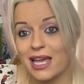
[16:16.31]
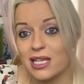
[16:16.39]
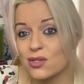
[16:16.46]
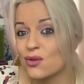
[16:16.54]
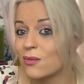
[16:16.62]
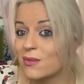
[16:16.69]

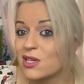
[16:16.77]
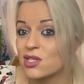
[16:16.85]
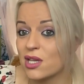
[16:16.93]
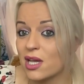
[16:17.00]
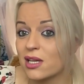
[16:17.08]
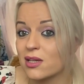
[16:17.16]
It's normally
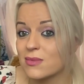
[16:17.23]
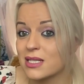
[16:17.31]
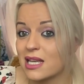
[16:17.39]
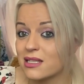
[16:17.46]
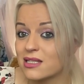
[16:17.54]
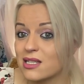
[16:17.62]

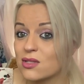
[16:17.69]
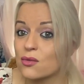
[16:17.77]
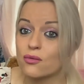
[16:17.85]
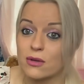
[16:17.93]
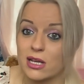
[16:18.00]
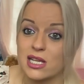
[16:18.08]
circumstances
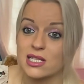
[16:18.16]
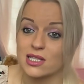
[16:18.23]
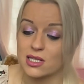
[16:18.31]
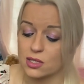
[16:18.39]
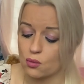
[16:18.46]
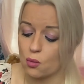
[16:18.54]
or
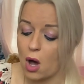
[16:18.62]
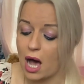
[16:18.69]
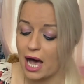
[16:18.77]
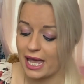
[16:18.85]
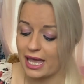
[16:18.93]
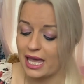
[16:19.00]
reasons
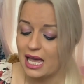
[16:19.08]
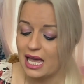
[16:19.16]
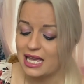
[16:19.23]
why